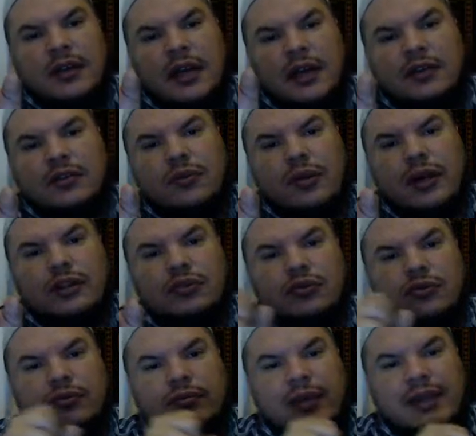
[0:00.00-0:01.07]
as a way
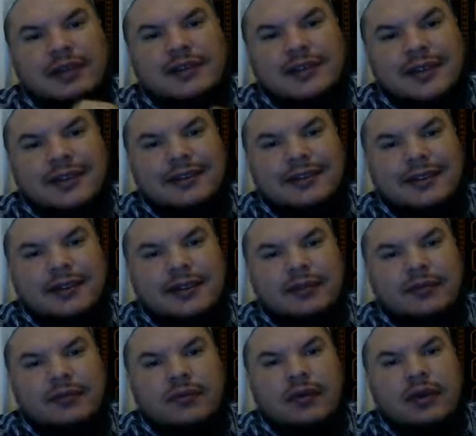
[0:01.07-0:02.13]
to make sense
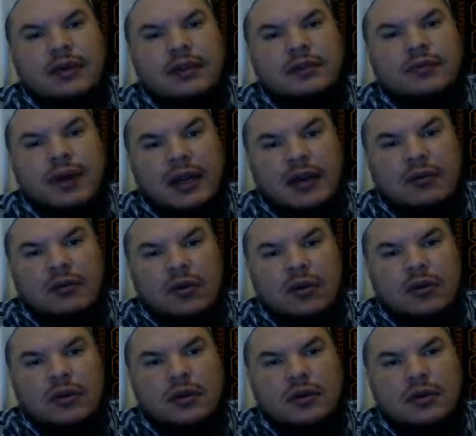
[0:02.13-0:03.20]
of what is right and
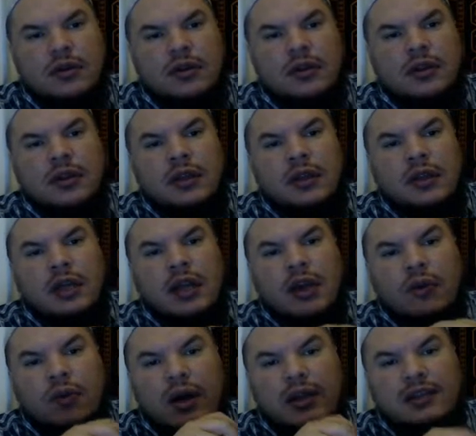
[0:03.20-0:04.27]
wrong
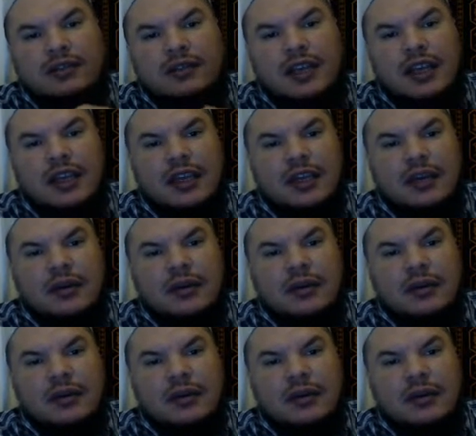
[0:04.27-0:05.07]
and what is taking